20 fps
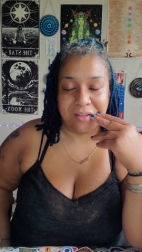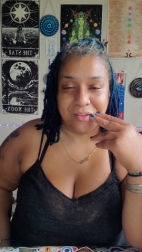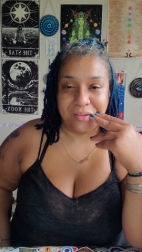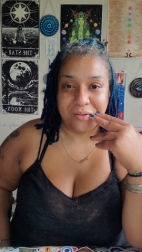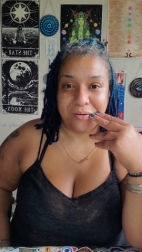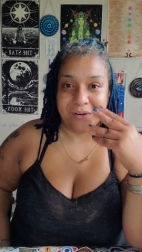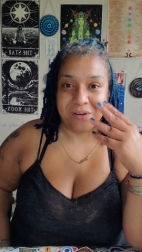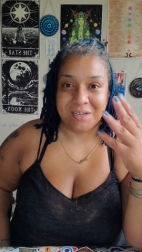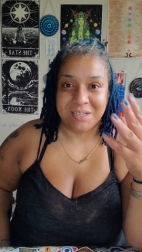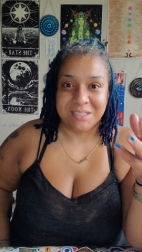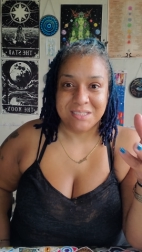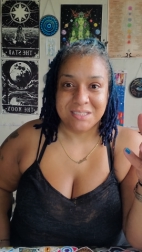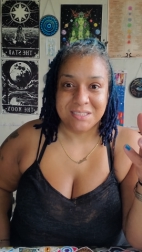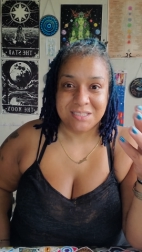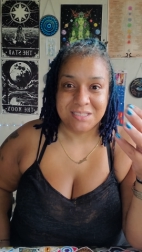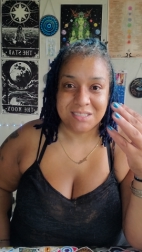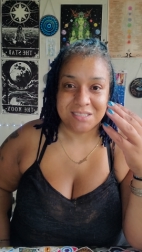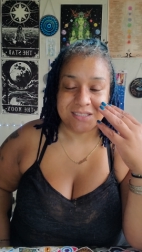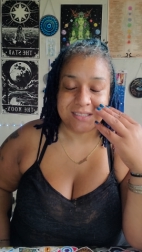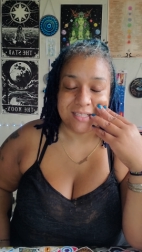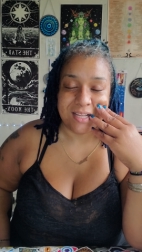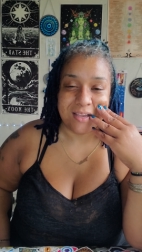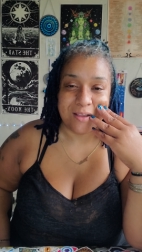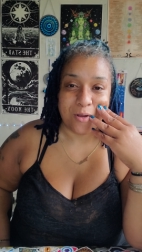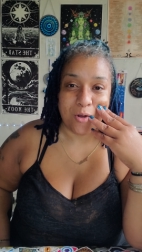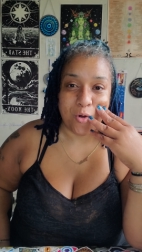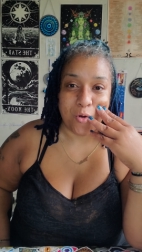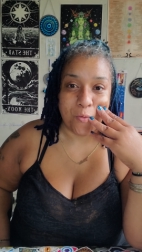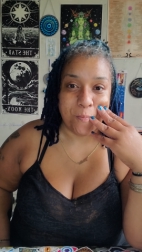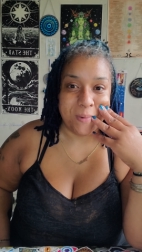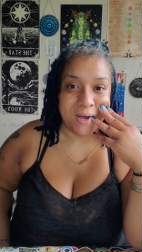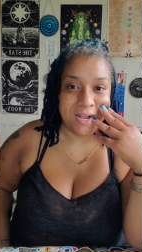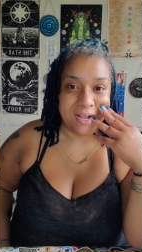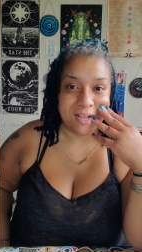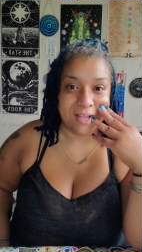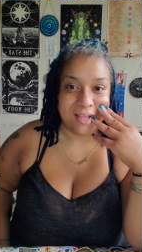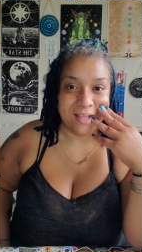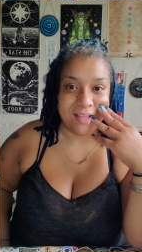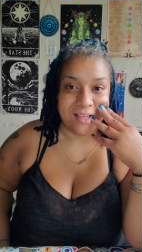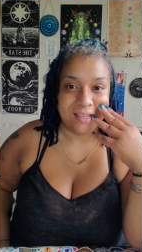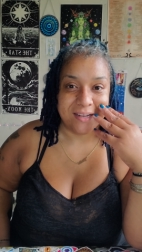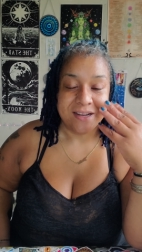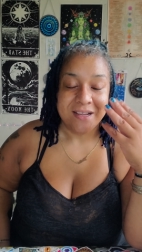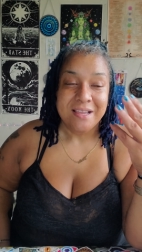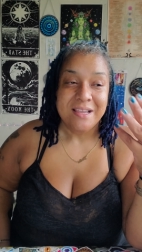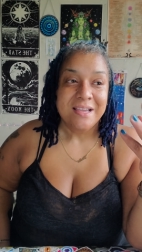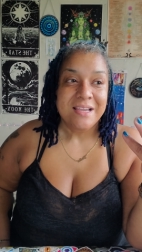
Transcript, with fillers: other and it's just like oh my god